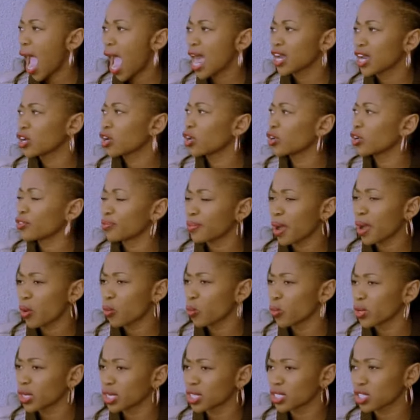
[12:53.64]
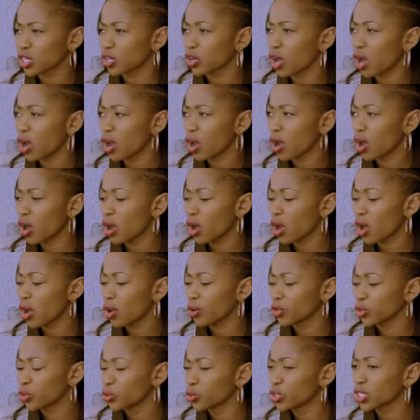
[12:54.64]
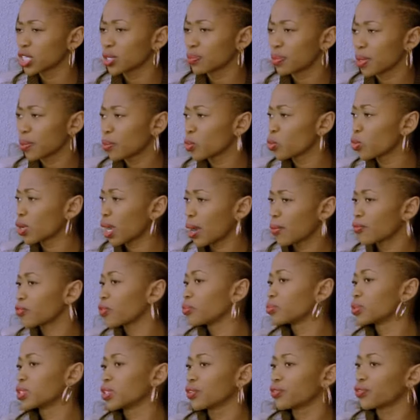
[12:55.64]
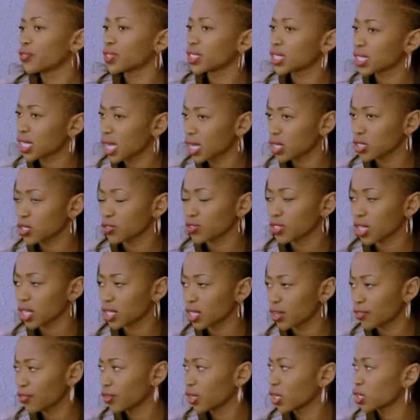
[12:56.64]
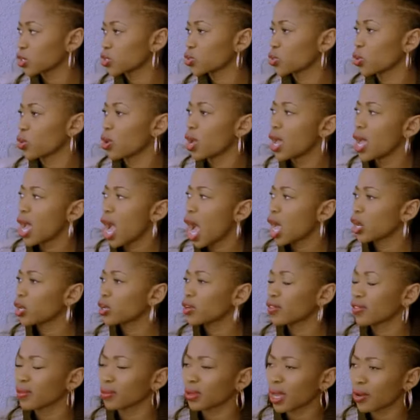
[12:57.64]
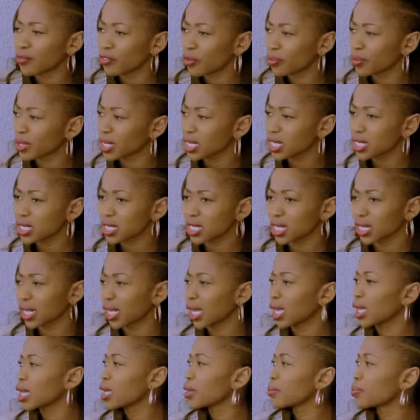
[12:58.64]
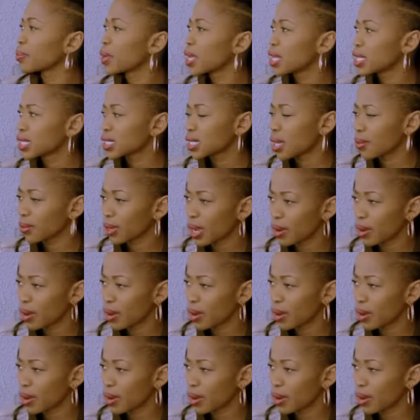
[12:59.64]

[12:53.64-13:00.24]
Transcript: and a lot of my winners are, are, are usually people who come from different sides of South Africa. So a lot of them come from the Eastern Cape, some